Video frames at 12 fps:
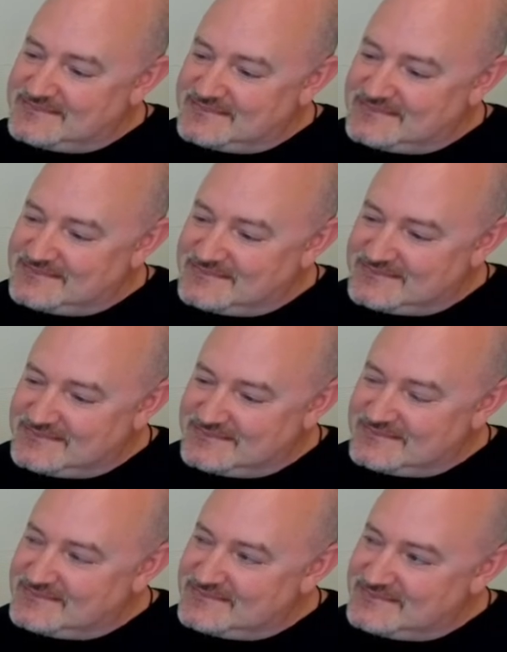
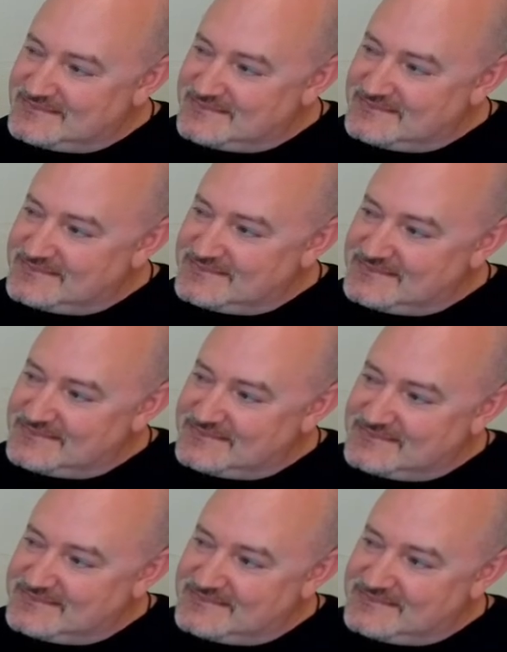
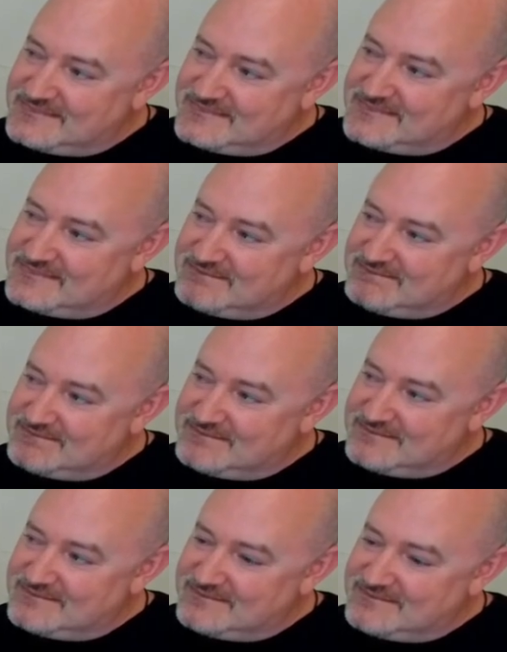
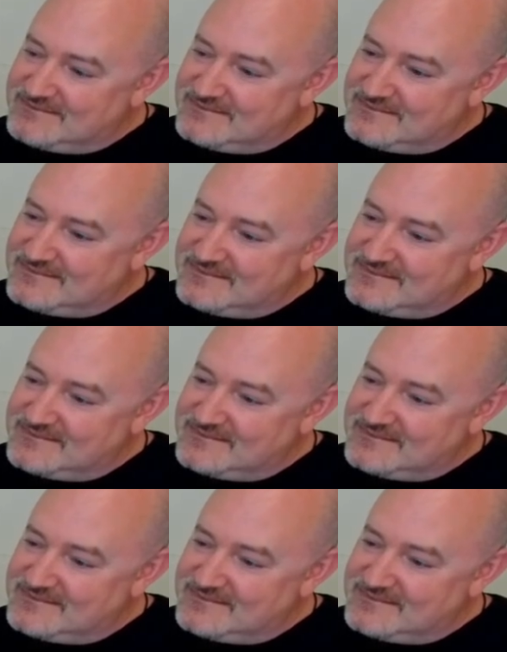No words are spoken by the person on screen.